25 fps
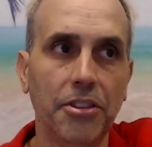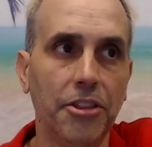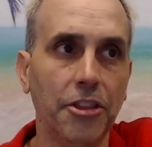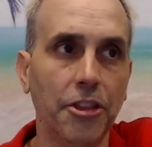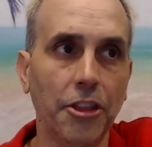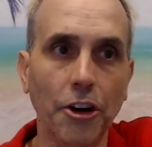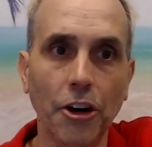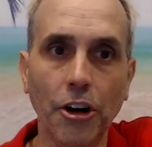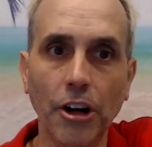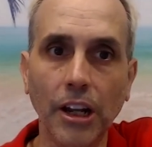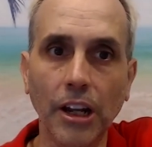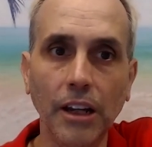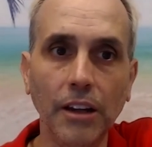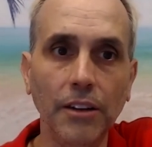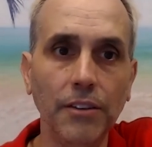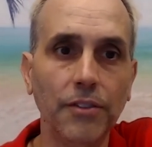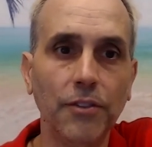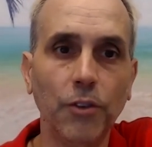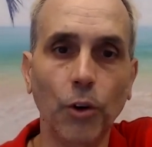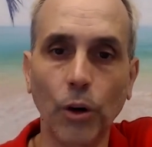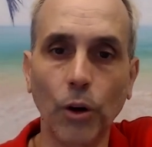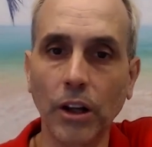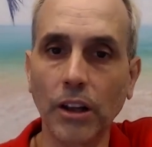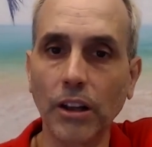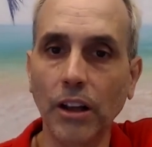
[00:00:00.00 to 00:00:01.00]
$30,
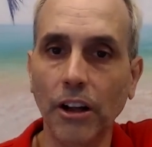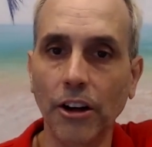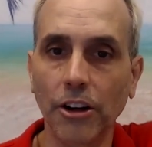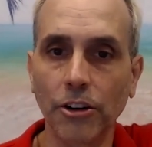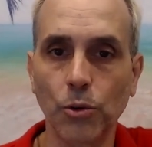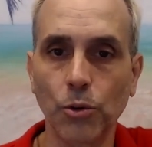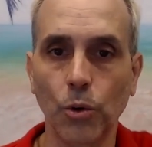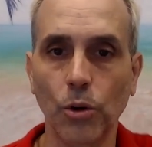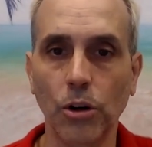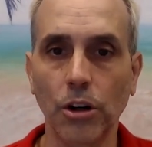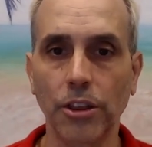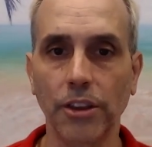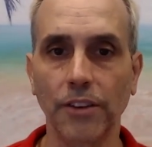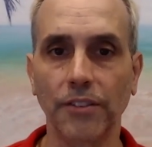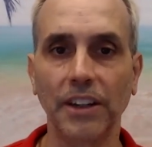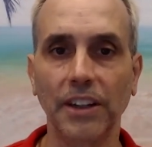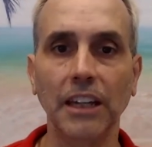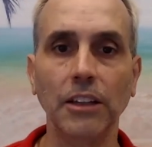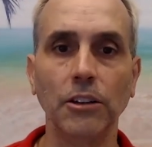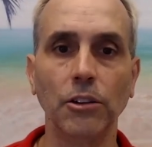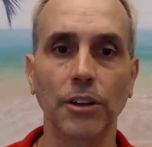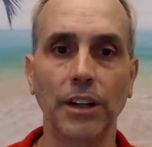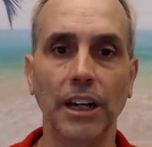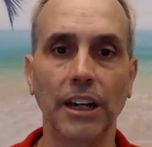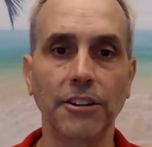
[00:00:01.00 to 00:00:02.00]
$40 worth of
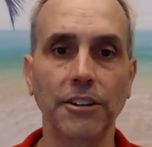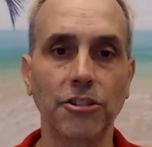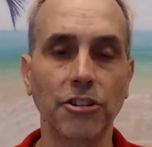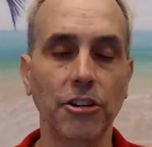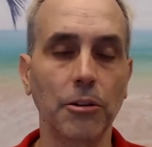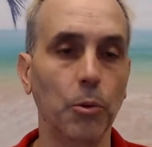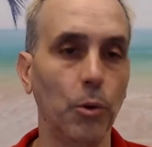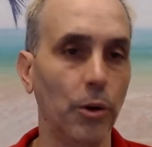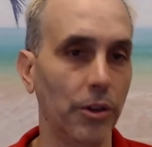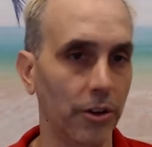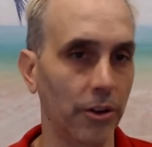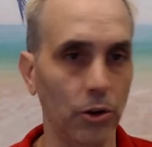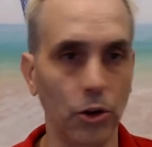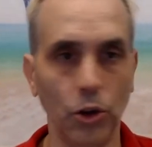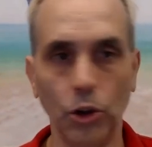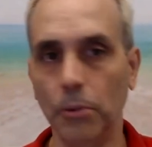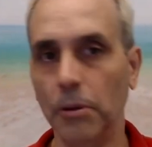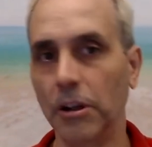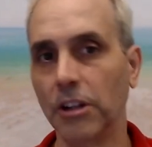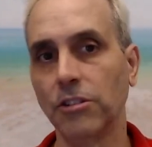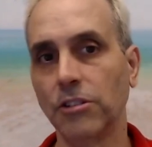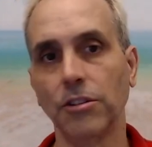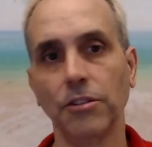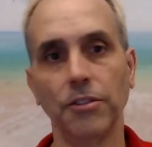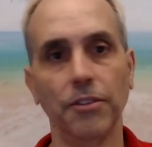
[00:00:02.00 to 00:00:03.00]
ketone ester with a whole
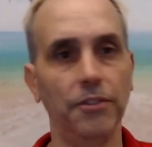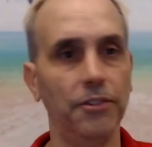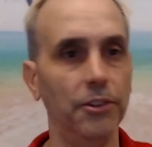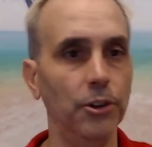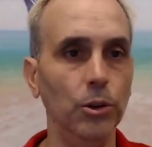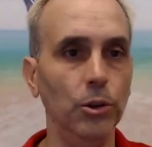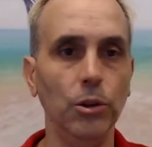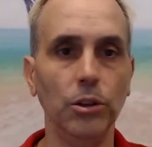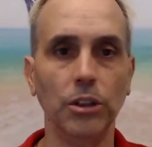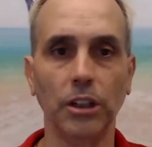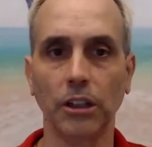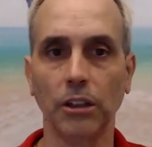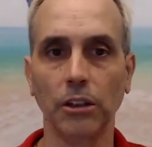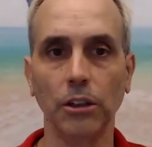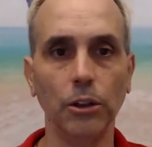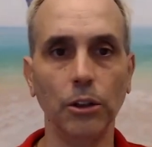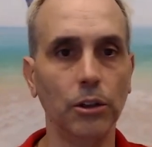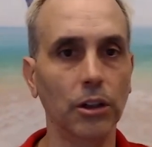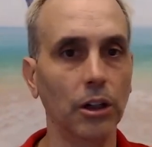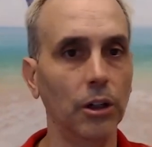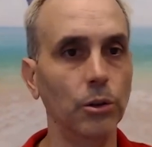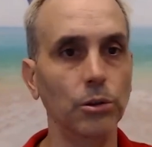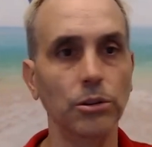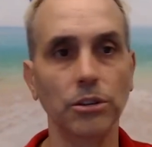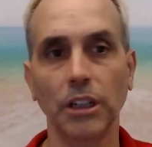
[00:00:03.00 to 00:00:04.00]
bunch of food and
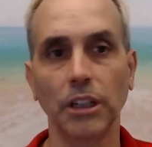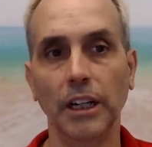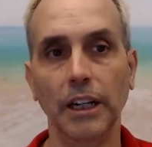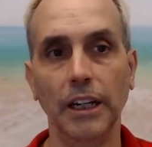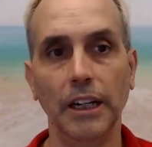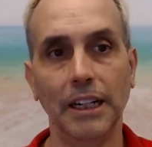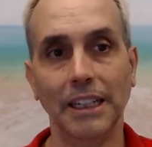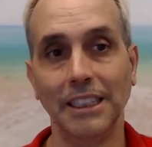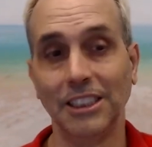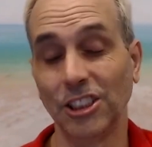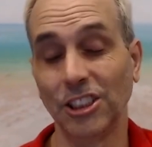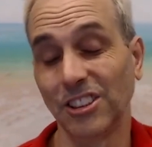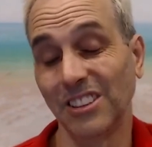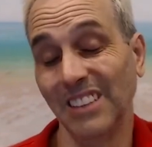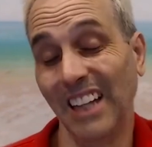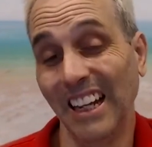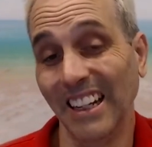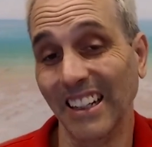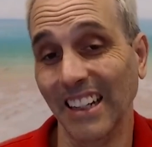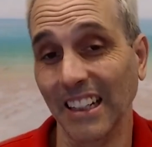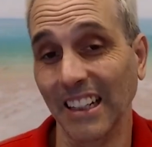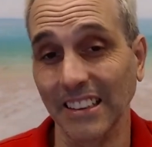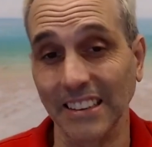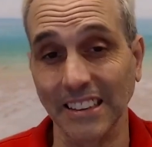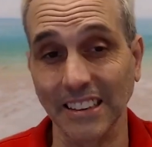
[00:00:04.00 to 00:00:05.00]
glucose. It's just not
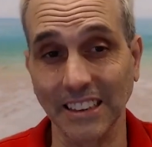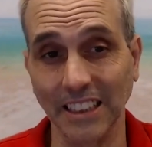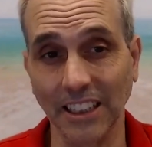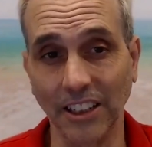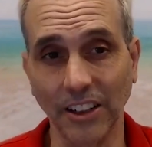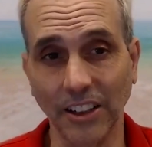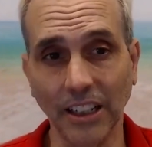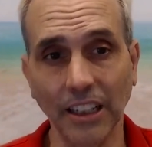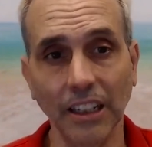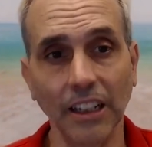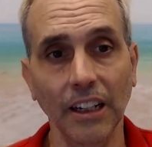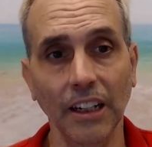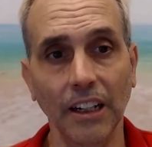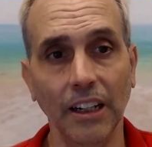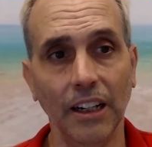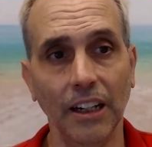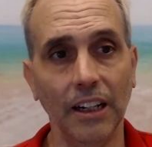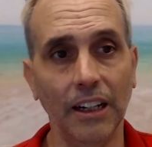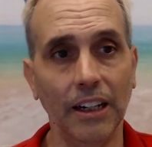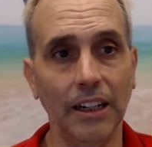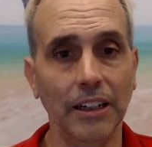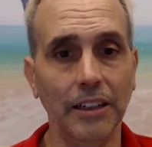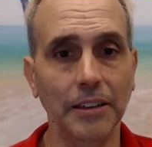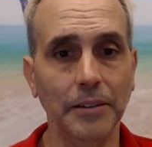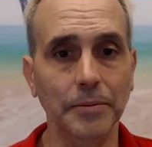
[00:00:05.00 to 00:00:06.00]
necessary.
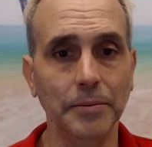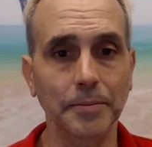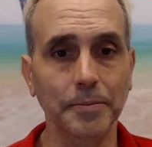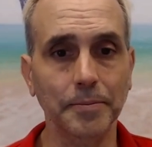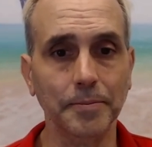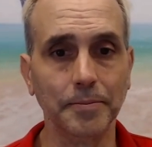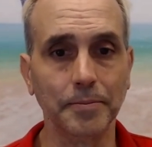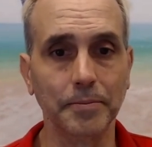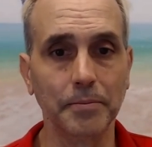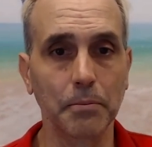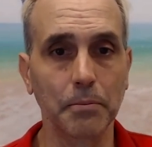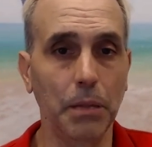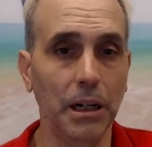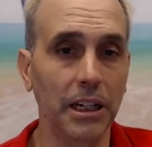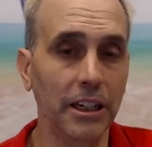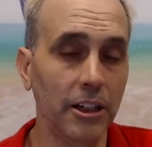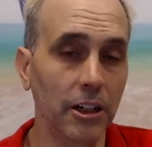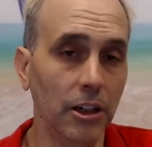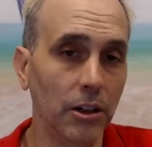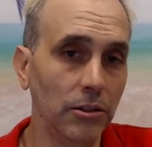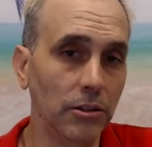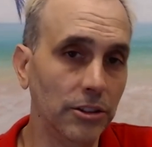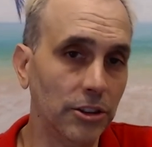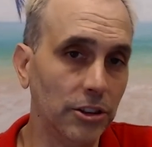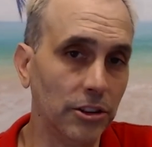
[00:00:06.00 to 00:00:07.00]
But, you
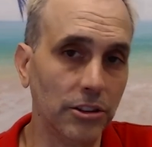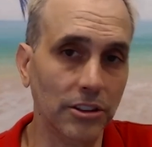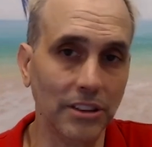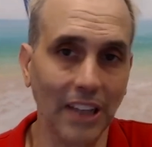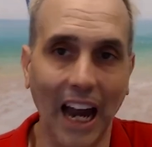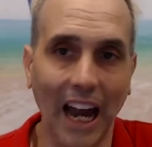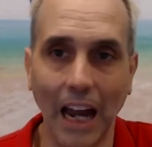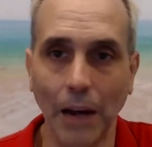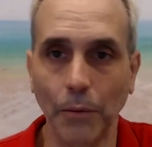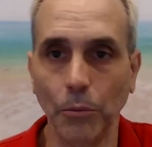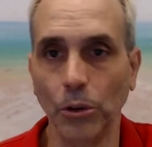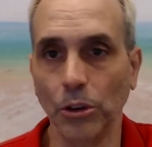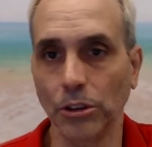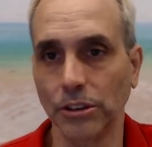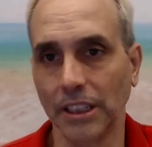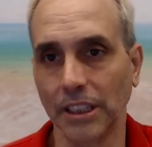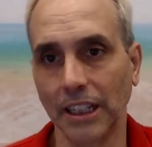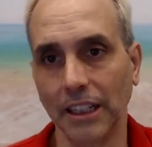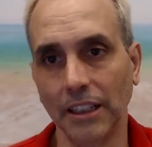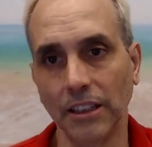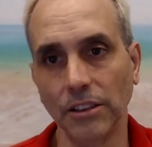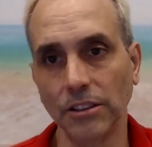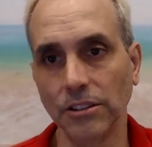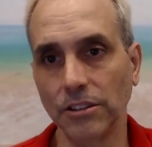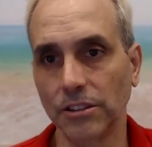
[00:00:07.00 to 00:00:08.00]
know, time will
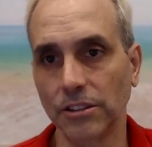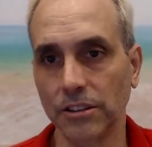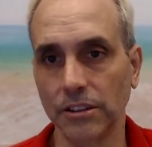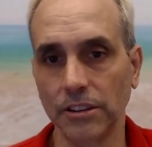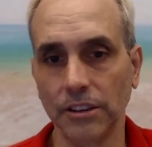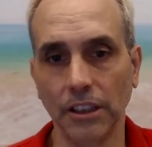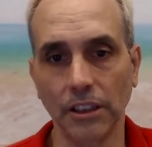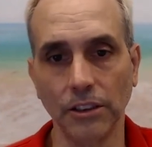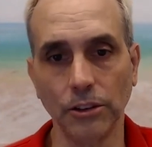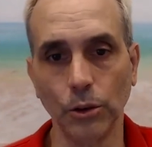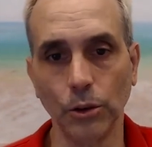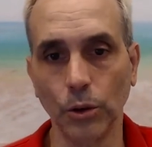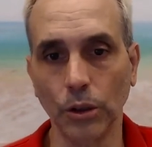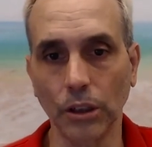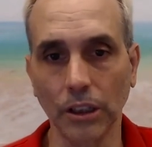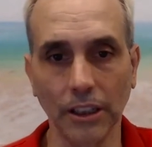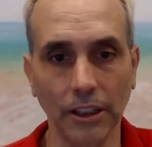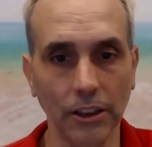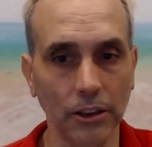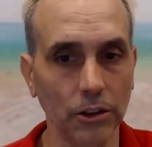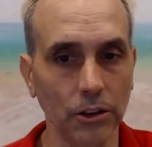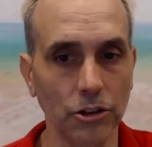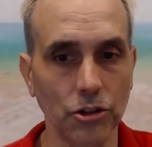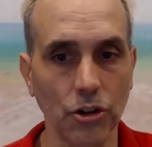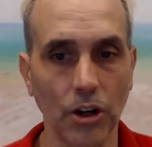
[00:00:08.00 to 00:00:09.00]
tell. They'll do a
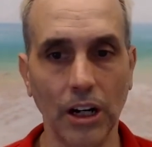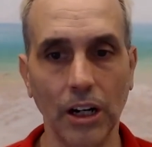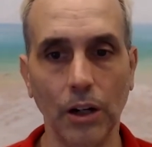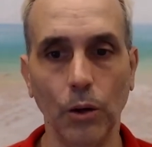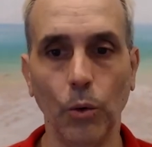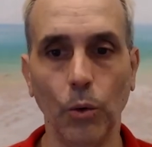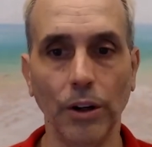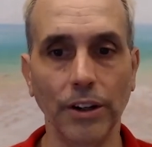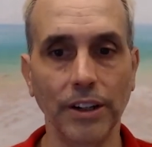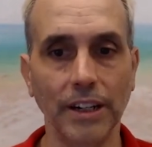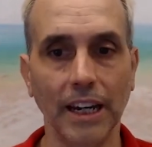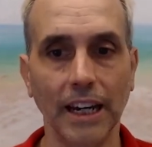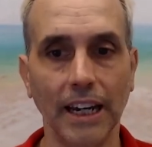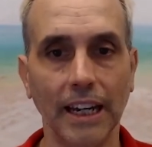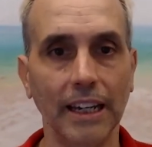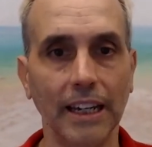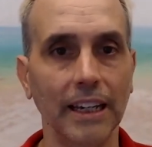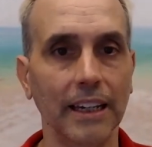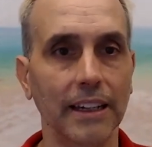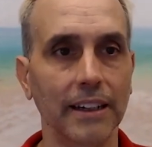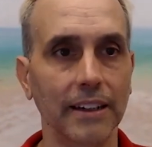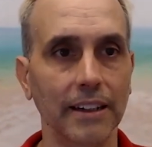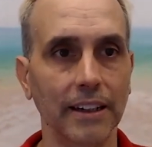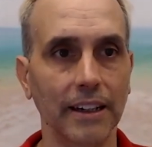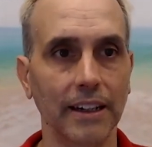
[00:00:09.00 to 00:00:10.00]
clinical trial one day
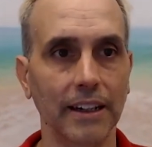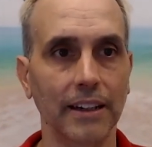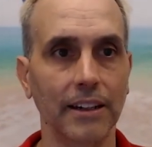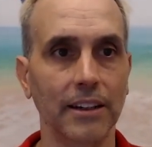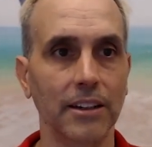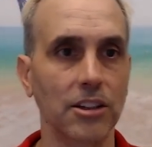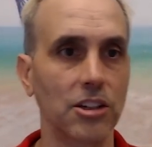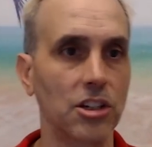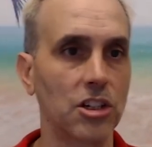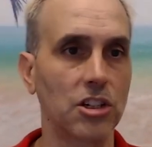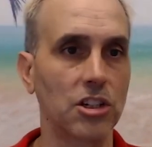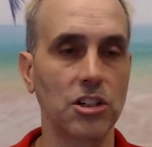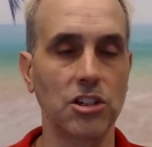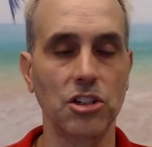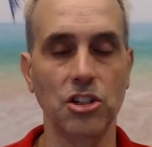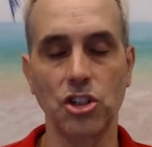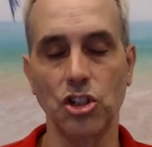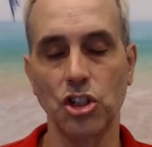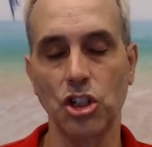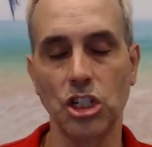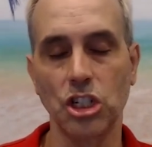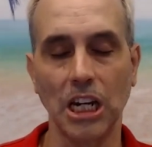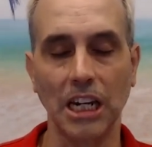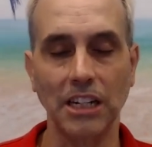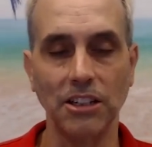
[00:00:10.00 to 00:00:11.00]
and
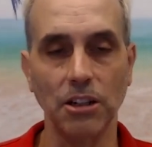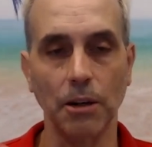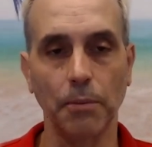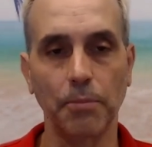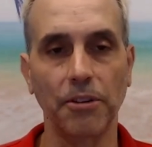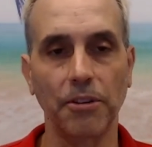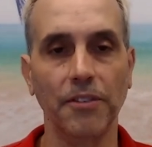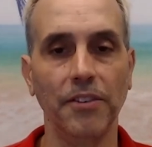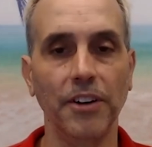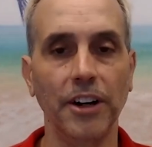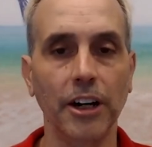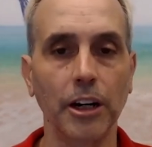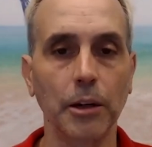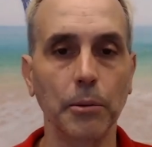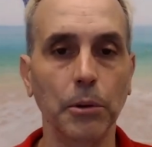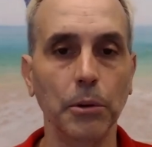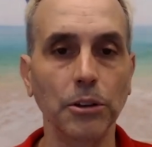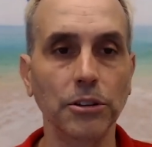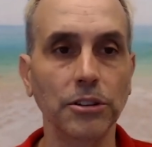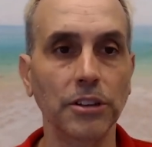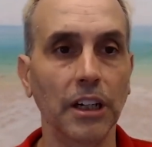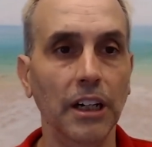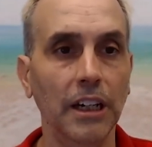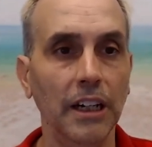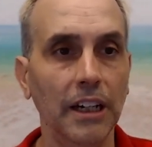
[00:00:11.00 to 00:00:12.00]
change up the
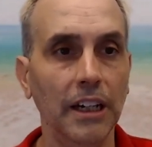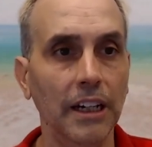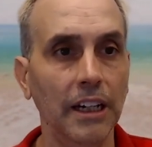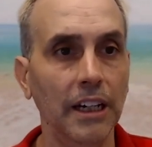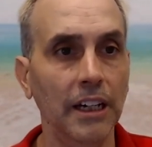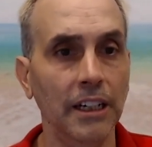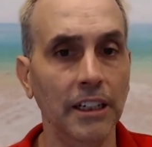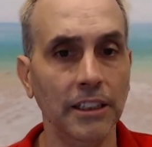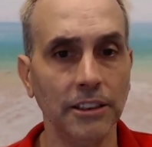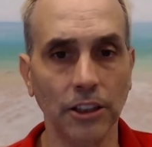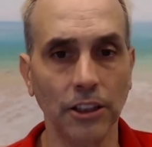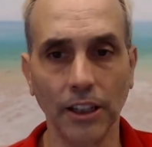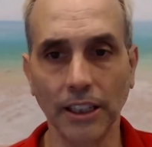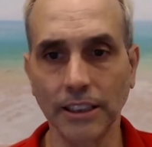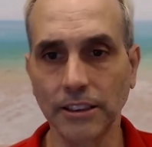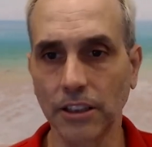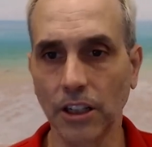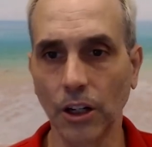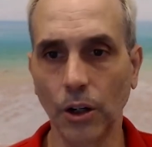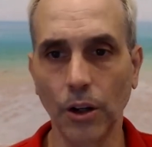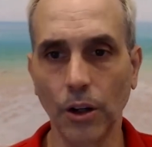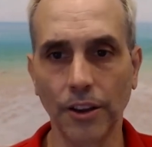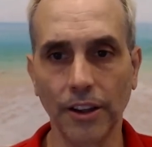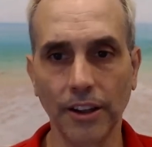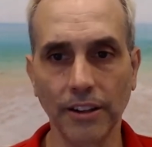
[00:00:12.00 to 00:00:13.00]
variables. So let's
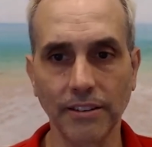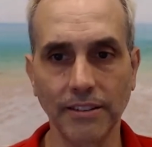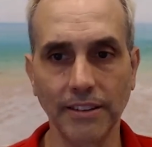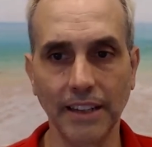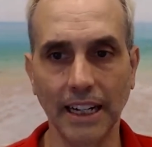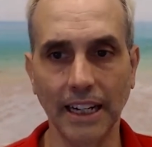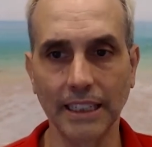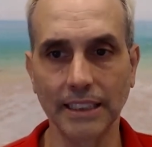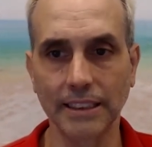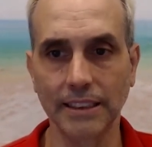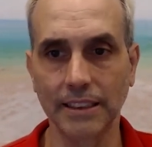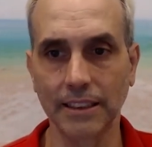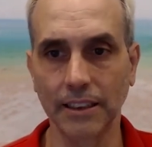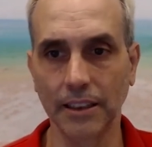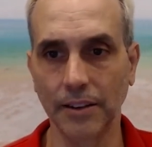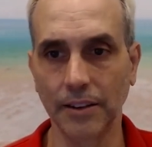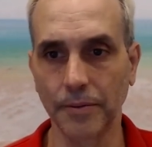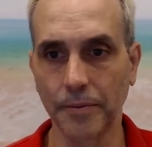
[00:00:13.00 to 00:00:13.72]
go to this next